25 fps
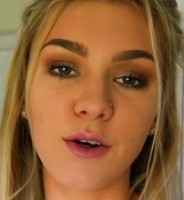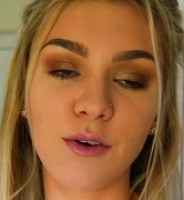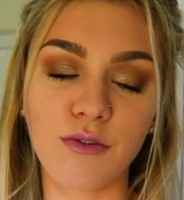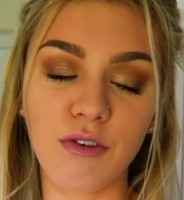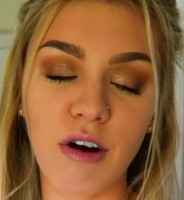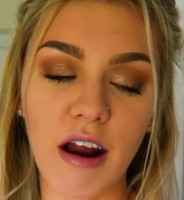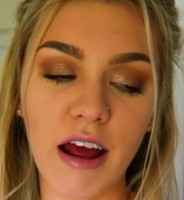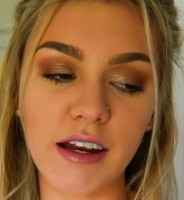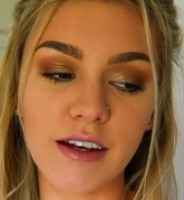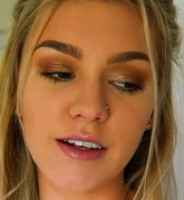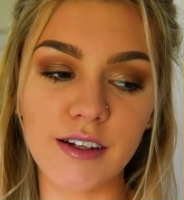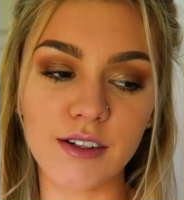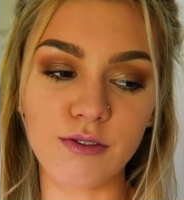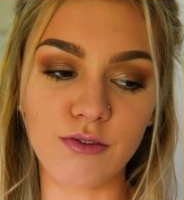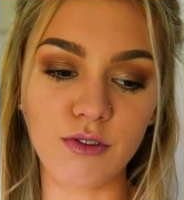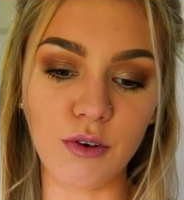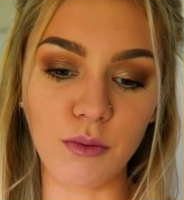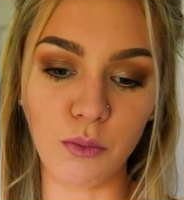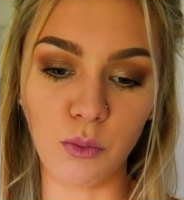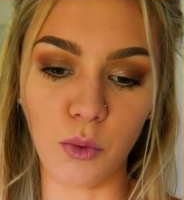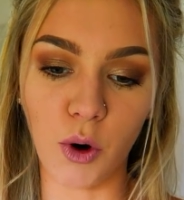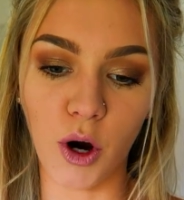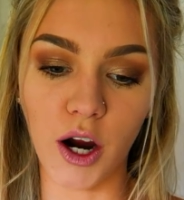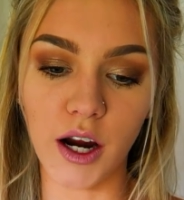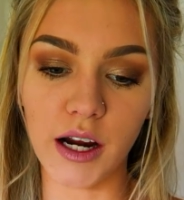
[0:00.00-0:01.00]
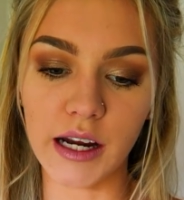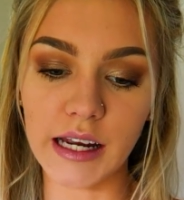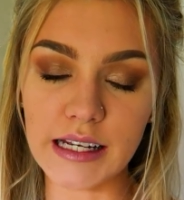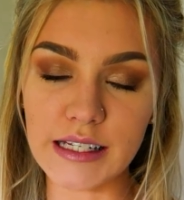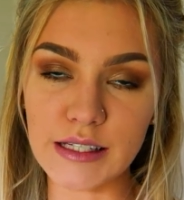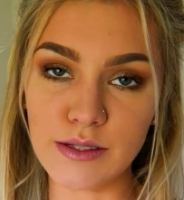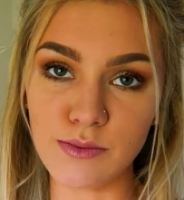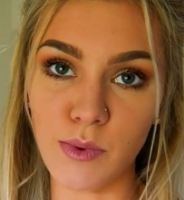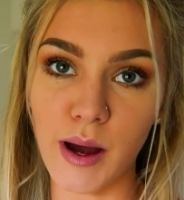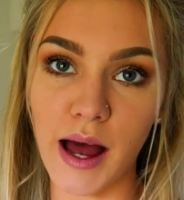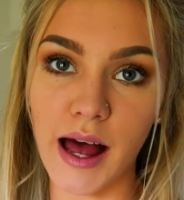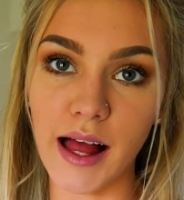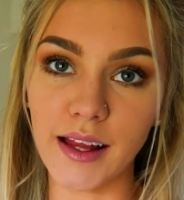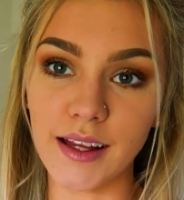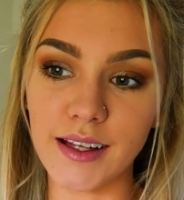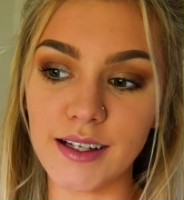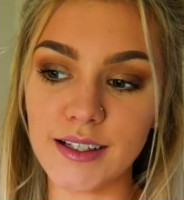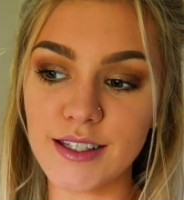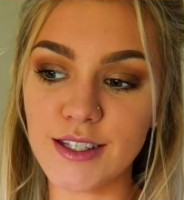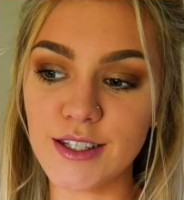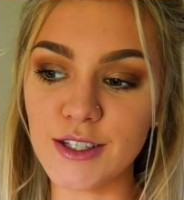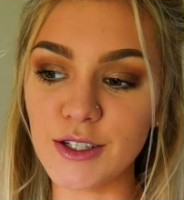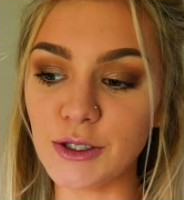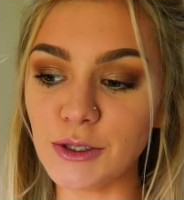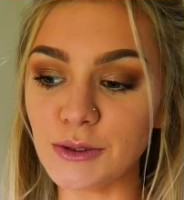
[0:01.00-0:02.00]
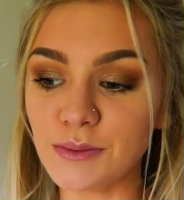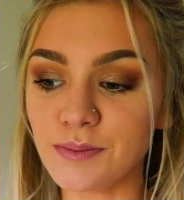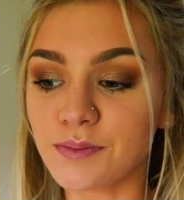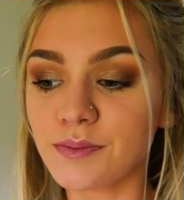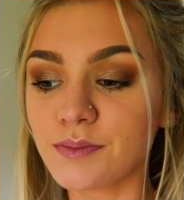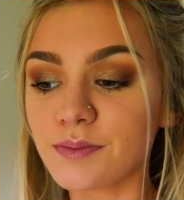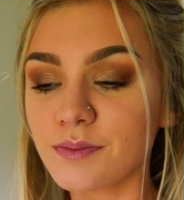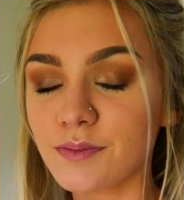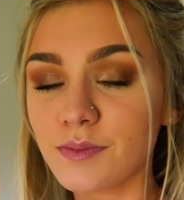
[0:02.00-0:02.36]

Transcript: her friend from work as well so